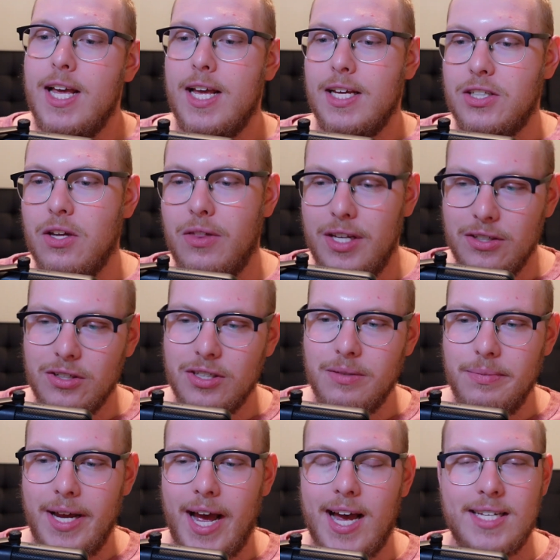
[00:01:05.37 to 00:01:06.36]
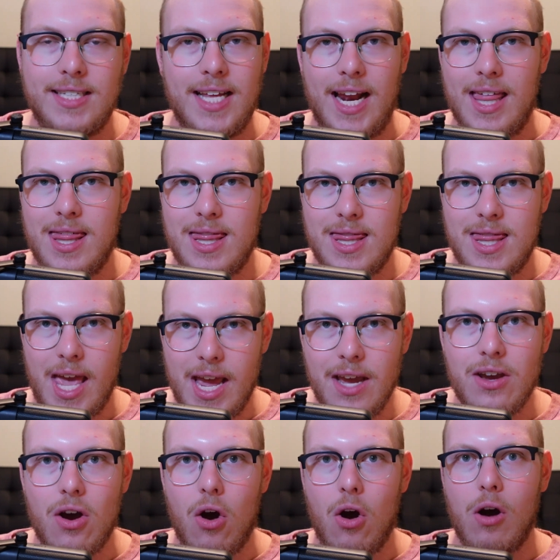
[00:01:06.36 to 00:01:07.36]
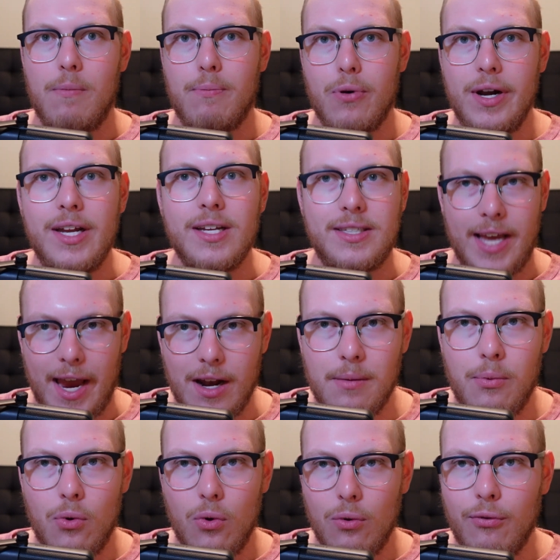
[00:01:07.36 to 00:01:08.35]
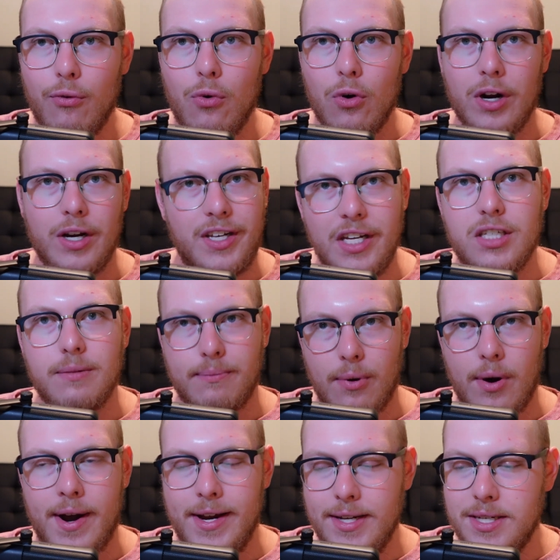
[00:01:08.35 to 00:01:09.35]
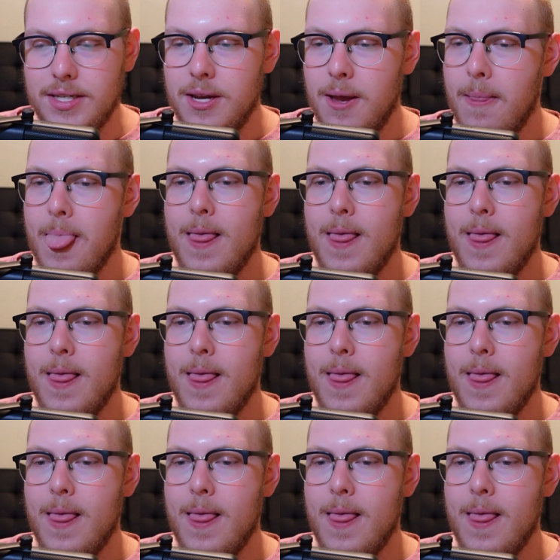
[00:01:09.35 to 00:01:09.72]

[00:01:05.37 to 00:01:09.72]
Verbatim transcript: So, these are some guys that I think are pretty attainable for a decent price